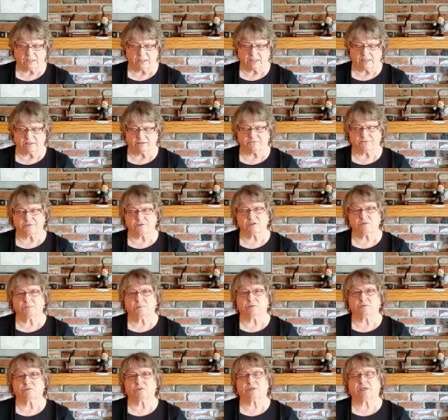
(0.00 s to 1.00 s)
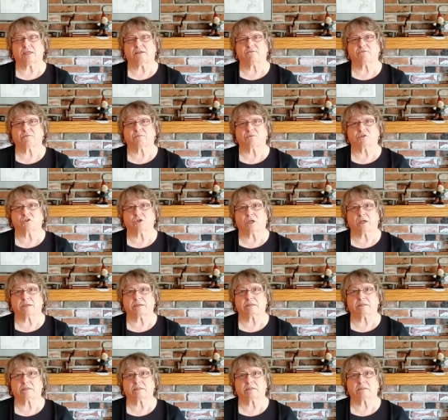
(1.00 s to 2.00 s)
And the first bows came from
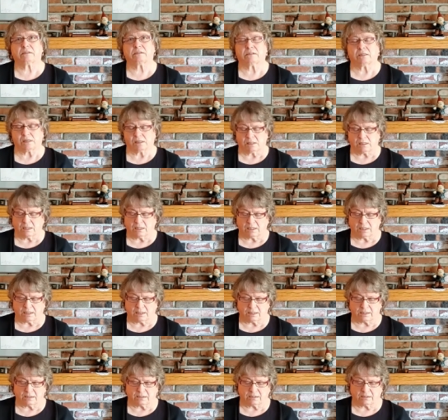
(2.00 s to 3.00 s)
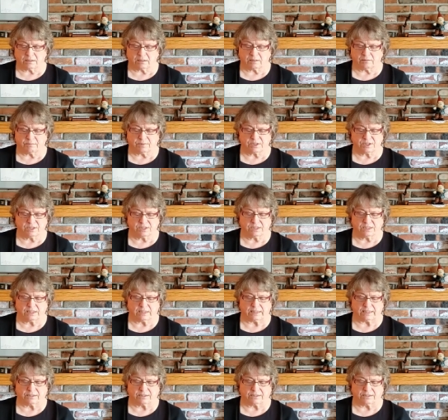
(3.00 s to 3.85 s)
China and the Byzantine